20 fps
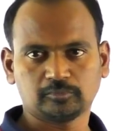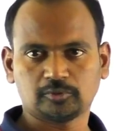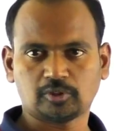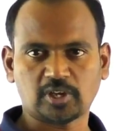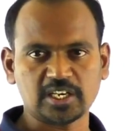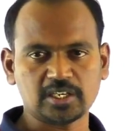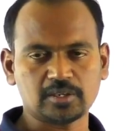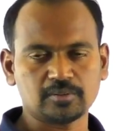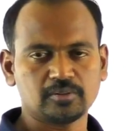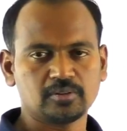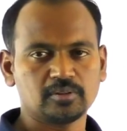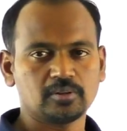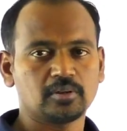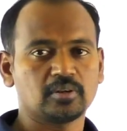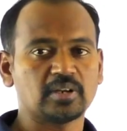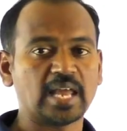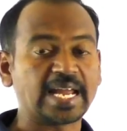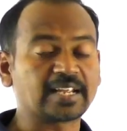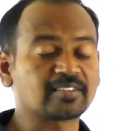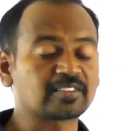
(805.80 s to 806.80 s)
Right?
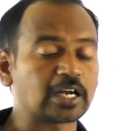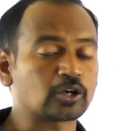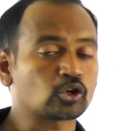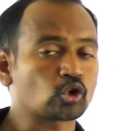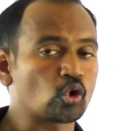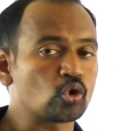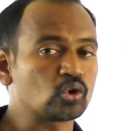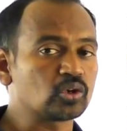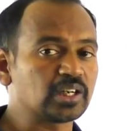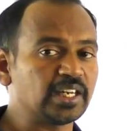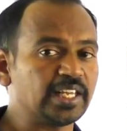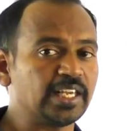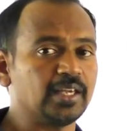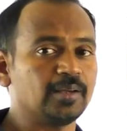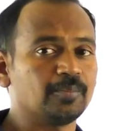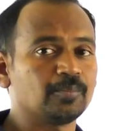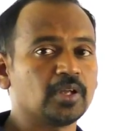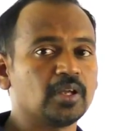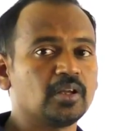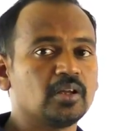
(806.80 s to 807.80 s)
Like that
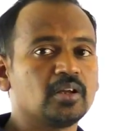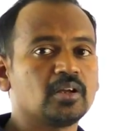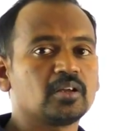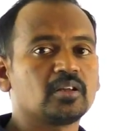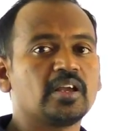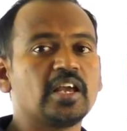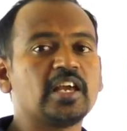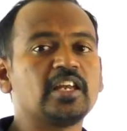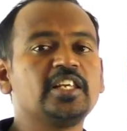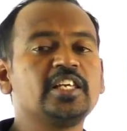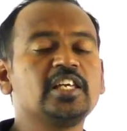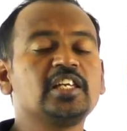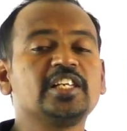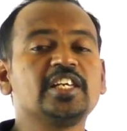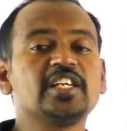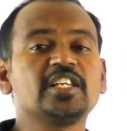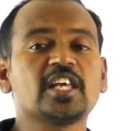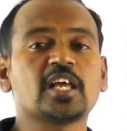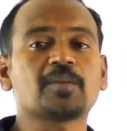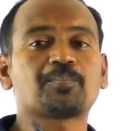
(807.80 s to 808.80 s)
only, any
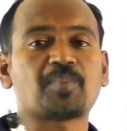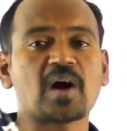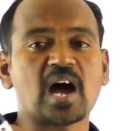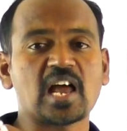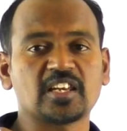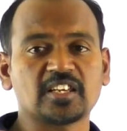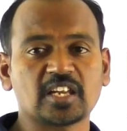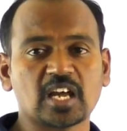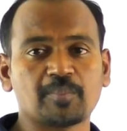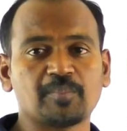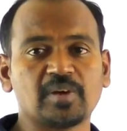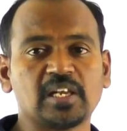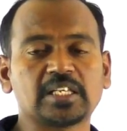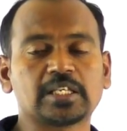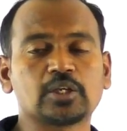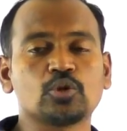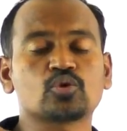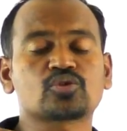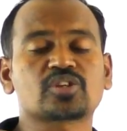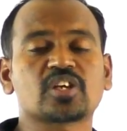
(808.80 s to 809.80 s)
linear polynomial
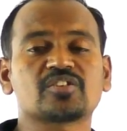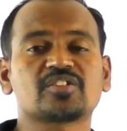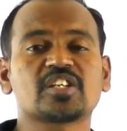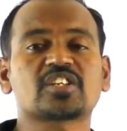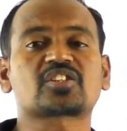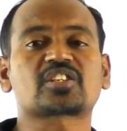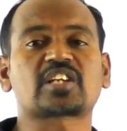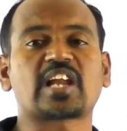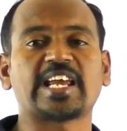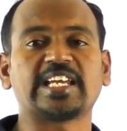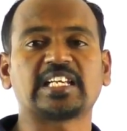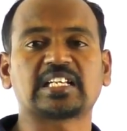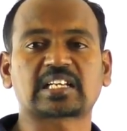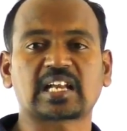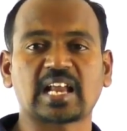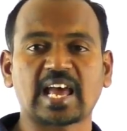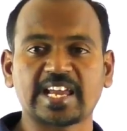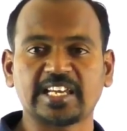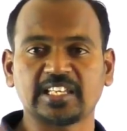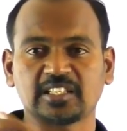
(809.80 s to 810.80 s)
gives us a straight
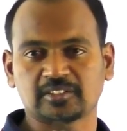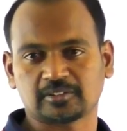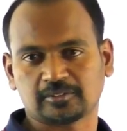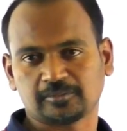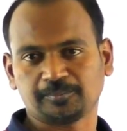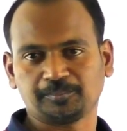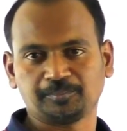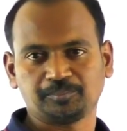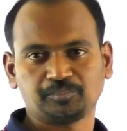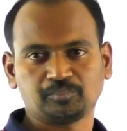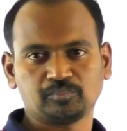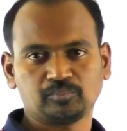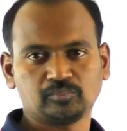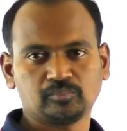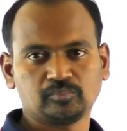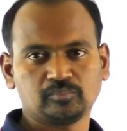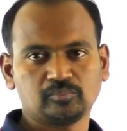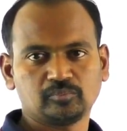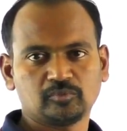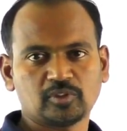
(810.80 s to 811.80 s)
line.
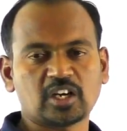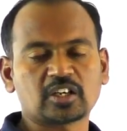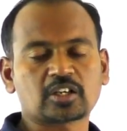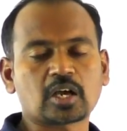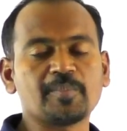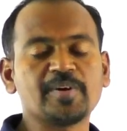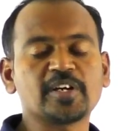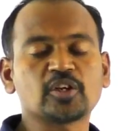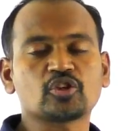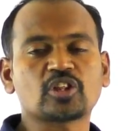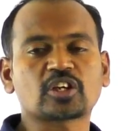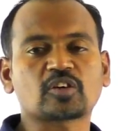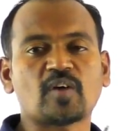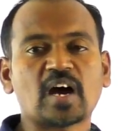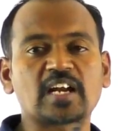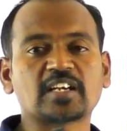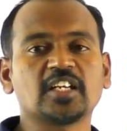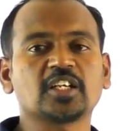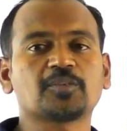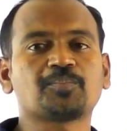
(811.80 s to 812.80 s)
And coming to the
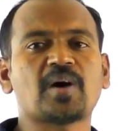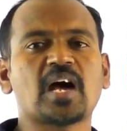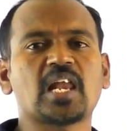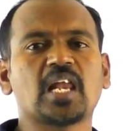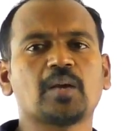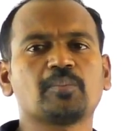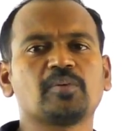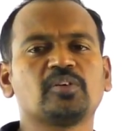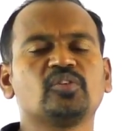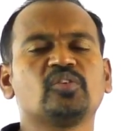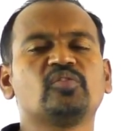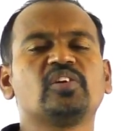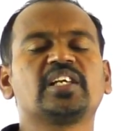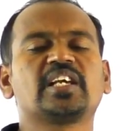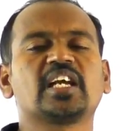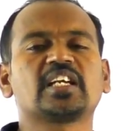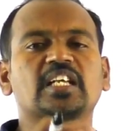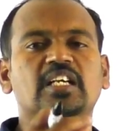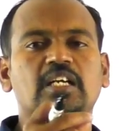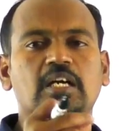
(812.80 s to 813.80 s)
quadratic polynomial, we will
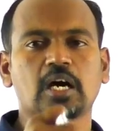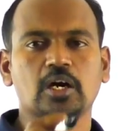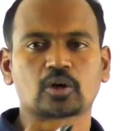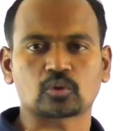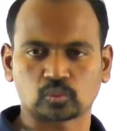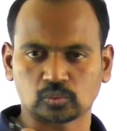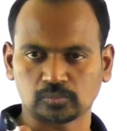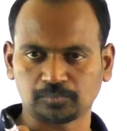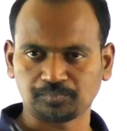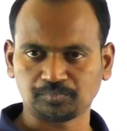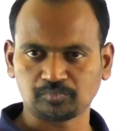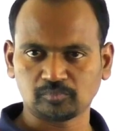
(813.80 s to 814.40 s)
get a curve.